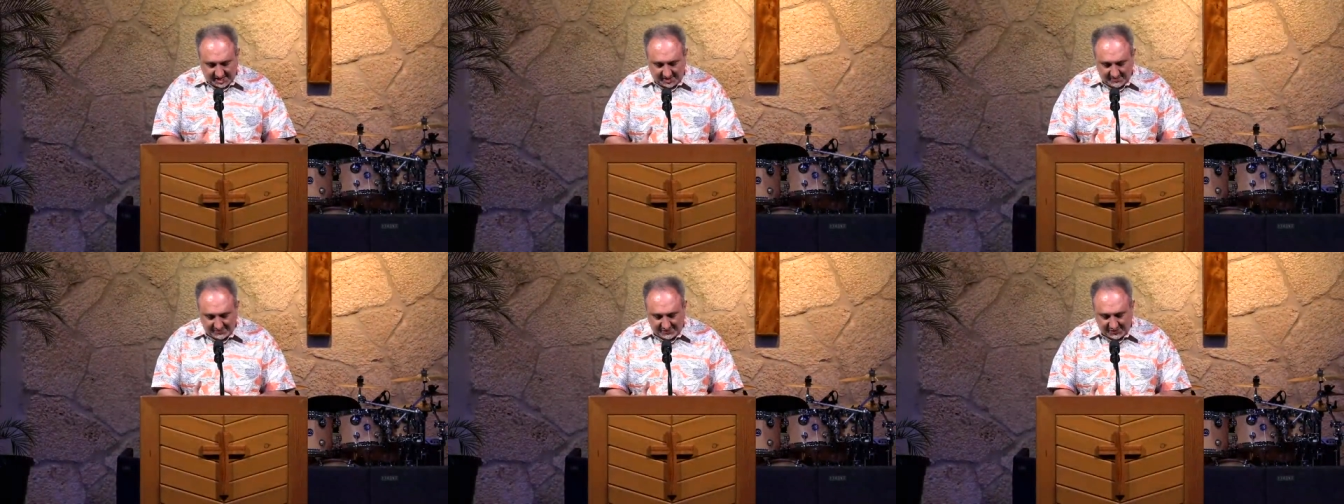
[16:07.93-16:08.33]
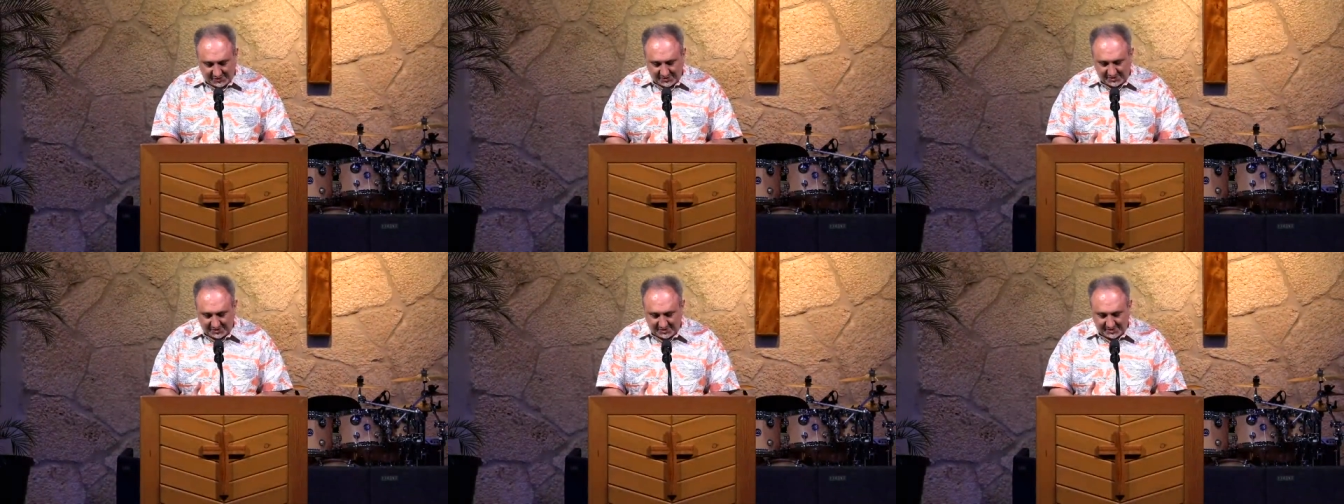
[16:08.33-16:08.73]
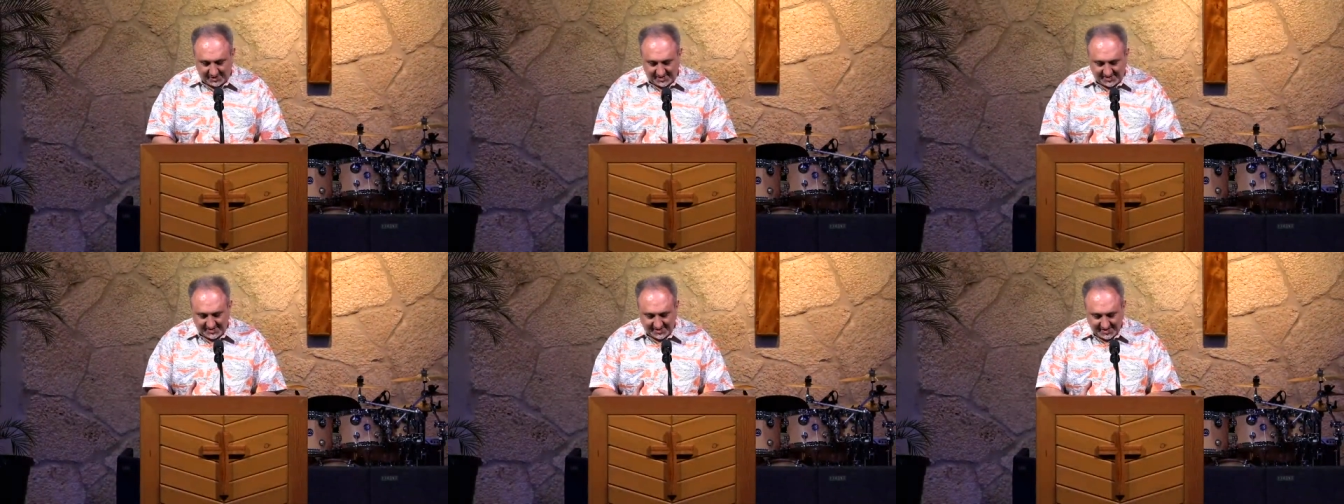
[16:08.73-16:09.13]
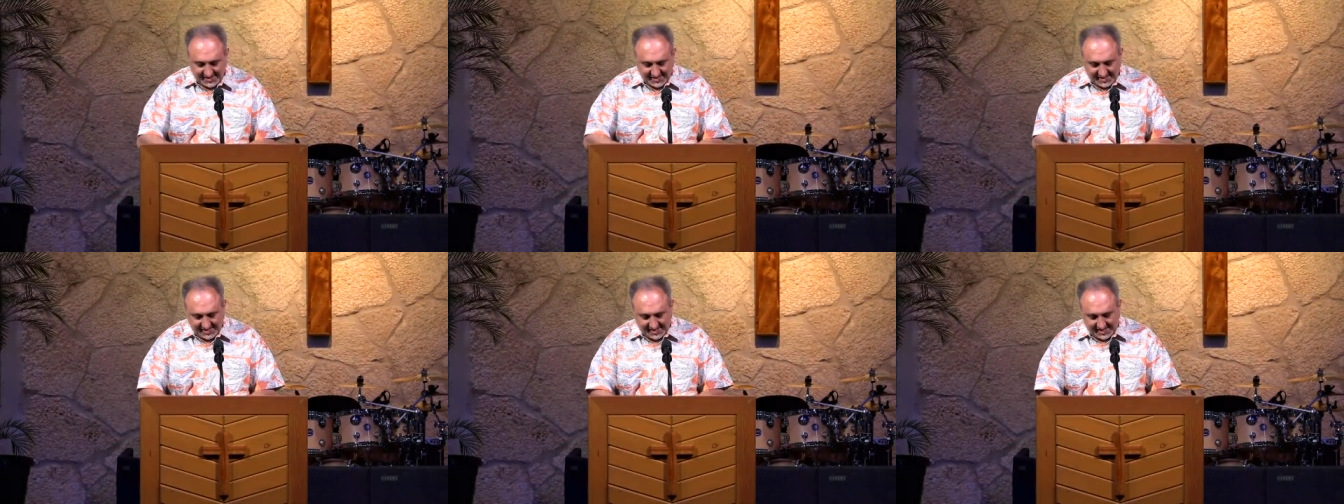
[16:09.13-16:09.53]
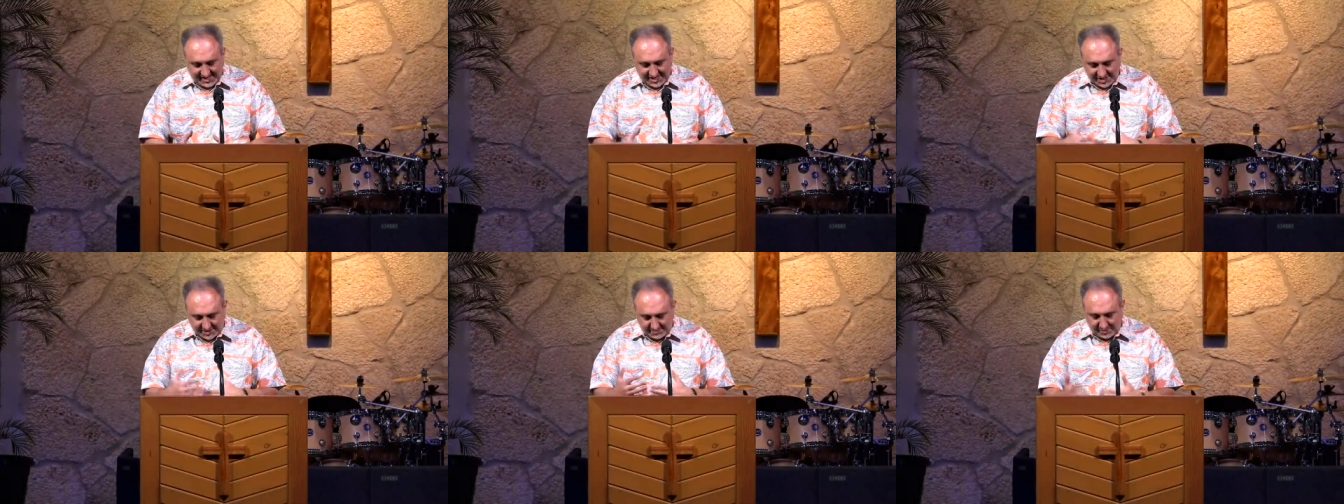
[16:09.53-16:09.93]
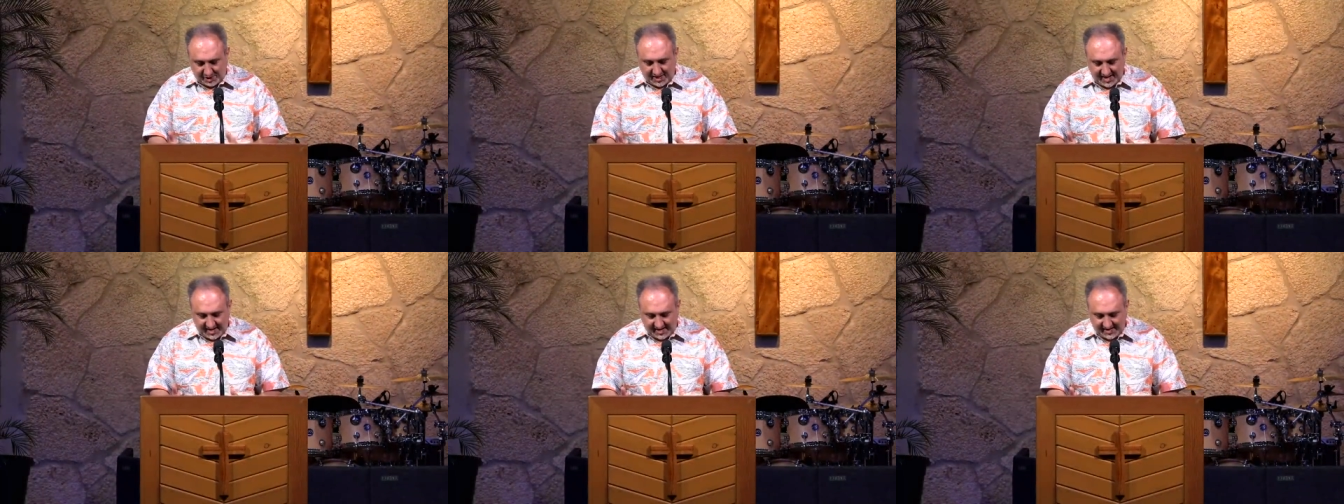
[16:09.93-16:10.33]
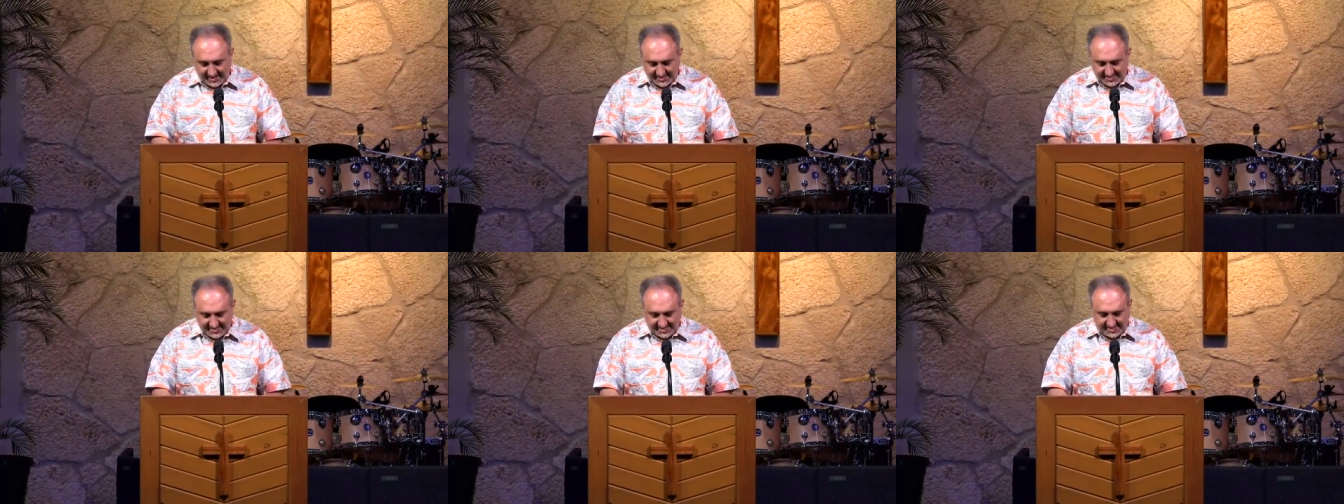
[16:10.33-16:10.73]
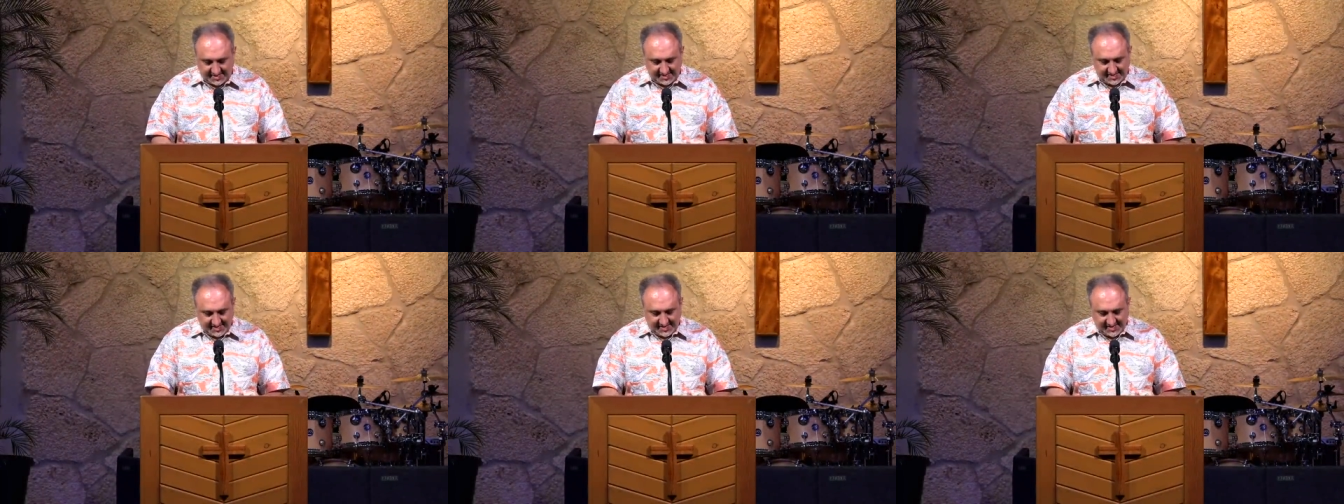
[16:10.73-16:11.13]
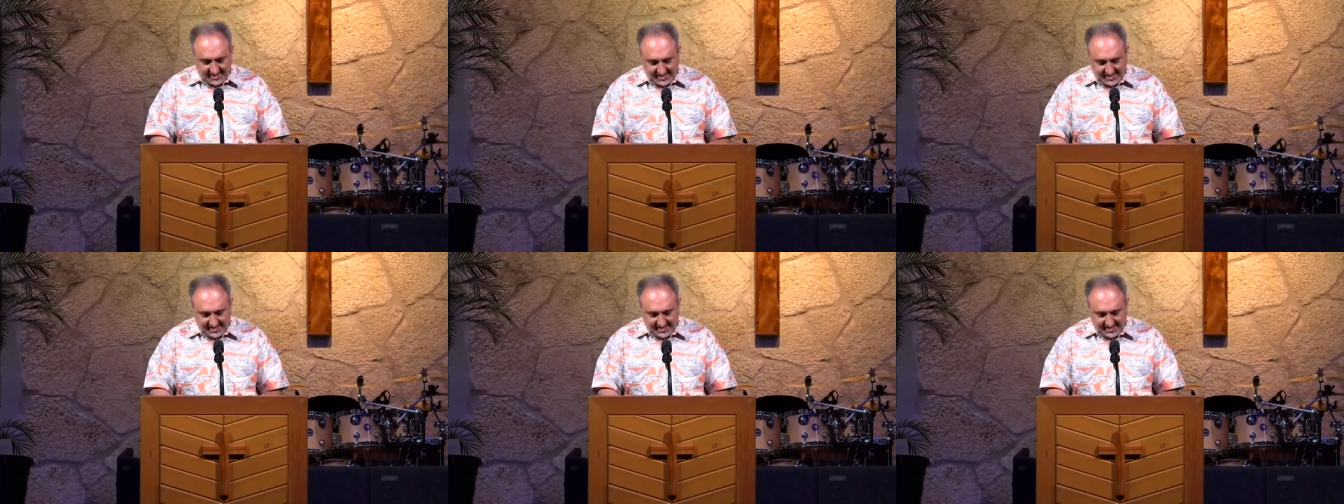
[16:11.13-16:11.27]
step further and explains